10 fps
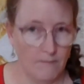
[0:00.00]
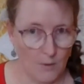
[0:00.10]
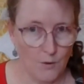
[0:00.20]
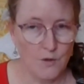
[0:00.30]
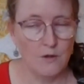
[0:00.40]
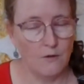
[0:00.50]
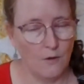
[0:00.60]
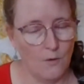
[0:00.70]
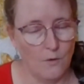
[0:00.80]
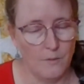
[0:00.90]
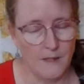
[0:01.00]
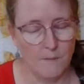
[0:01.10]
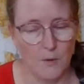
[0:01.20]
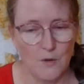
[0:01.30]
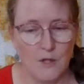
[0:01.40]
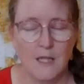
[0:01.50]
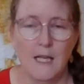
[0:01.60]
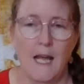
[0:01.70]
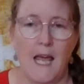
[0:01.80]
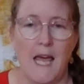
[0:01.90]
Most, not all, but most.
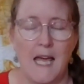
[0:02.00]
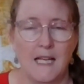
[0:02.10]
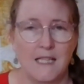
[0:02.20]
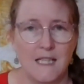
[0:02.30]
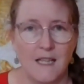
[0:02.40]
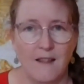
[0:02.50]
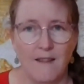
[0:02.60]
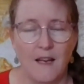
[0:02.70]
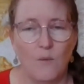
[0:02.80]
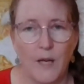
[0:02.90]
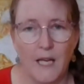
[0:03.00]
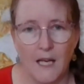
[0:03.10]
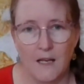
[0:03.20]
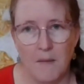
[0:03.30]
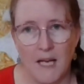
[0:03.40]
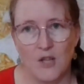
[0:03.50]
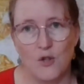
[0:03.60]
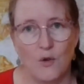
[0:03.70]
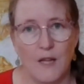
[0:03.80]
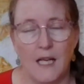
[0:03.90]
And then we can make
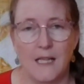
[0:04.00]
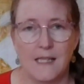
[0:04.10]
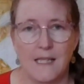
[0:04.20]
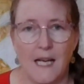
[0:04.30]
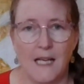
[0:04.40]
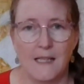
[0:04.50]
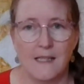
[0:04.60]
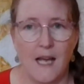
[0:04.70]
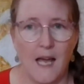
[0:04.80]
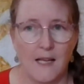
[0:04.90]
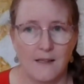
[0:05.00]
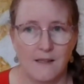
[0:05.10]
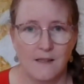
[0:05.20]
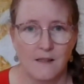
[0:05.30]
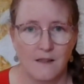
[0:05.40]
sure that it stays as